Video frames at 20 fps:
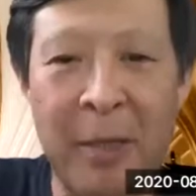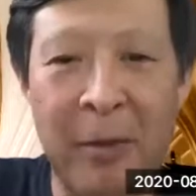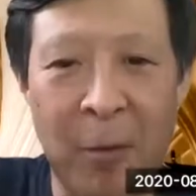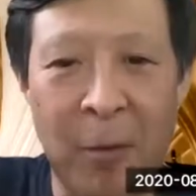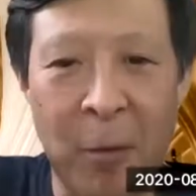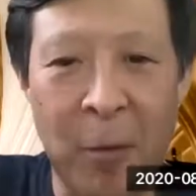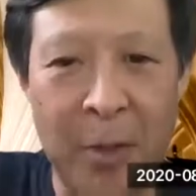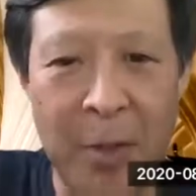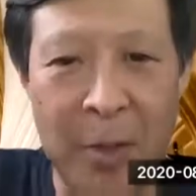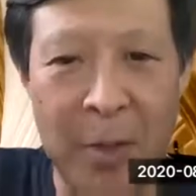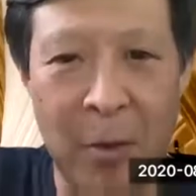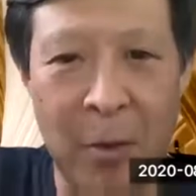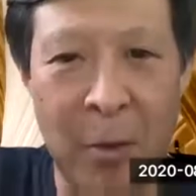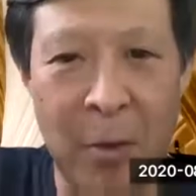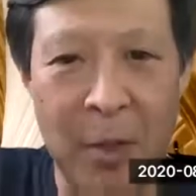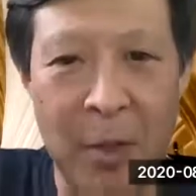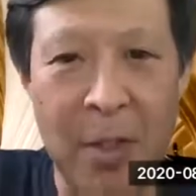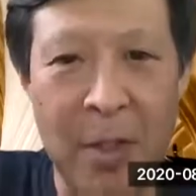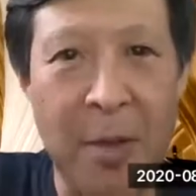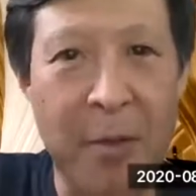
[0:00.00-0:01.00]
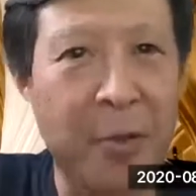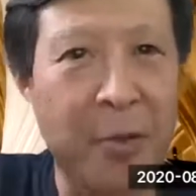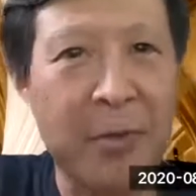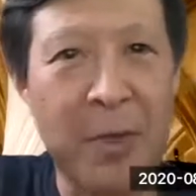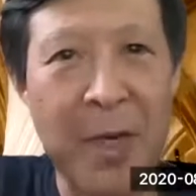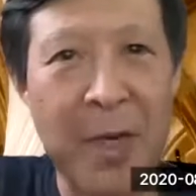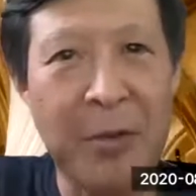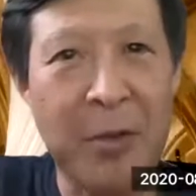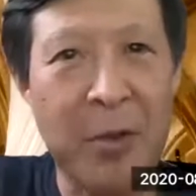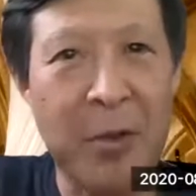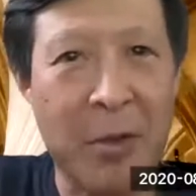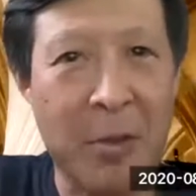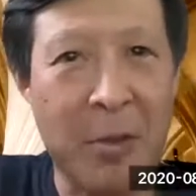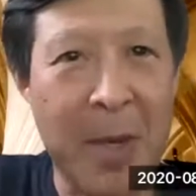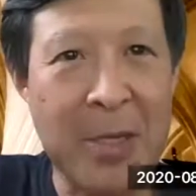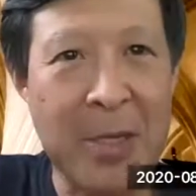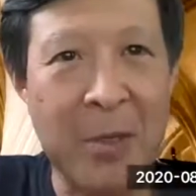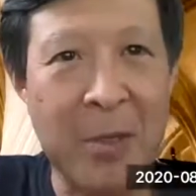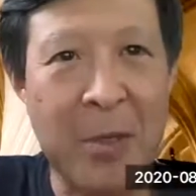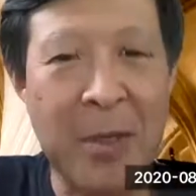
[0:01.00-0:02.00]
for this course throughout the
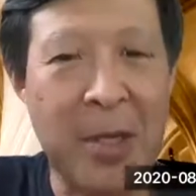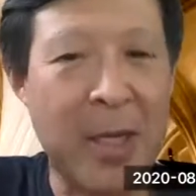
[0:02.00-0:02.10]
semester.